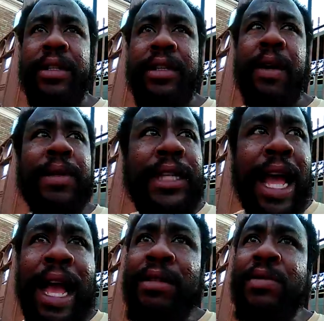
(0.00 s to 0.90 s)
There were
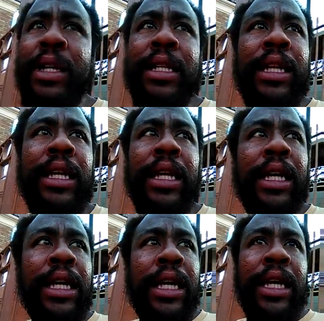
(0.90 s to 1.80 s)
times when
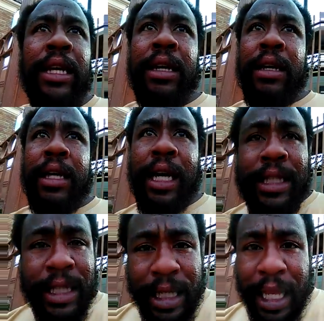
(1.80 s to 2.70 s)

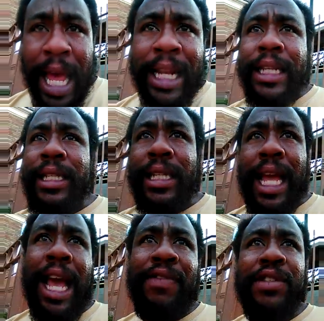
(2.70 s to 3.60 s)
Cousin Yolanda didn't
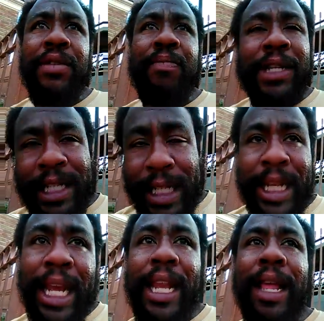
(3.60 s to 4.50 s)
have to, but she
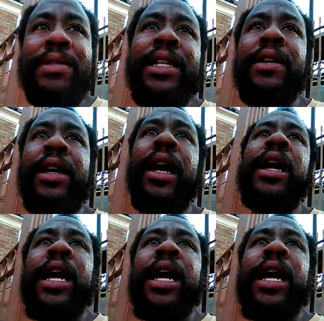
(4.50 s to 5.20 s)
did, and I'm still here.